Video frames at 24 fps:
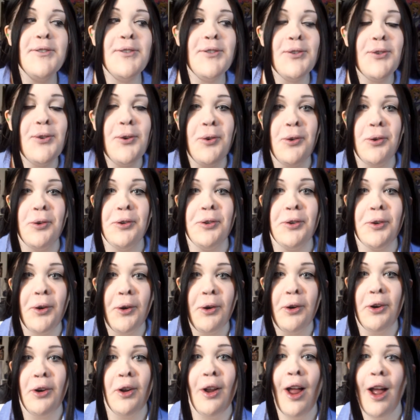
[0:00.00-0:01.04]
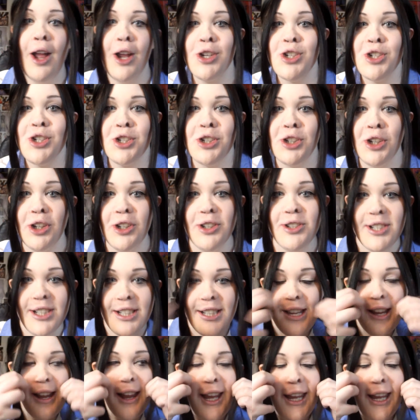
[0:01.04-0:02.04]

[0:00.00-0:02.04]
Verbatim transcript: Squirrel Girl shirt,